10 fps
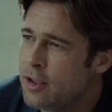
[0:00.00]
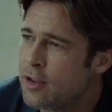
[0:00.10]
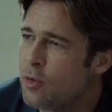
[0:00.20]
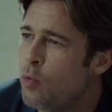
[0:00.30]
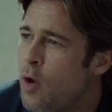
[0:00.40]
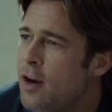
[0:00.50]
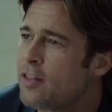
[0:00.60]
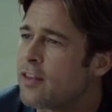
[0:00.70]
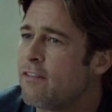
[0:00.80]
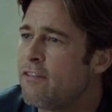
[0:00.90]
Then
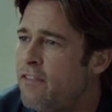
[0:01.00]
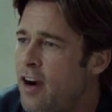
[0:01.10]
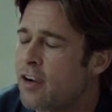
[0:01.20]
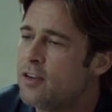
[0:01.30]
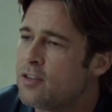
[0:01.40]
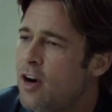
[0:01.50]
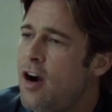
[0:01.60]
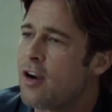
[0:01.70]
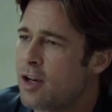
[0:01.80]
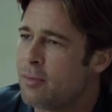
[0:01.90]
what the fuck are you
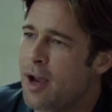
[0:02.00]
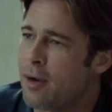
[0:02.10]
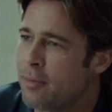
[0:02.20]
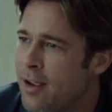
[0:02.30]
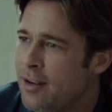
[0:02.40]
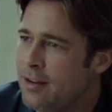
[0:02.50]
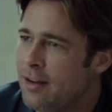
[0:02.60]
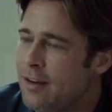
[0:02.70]
talking about, man?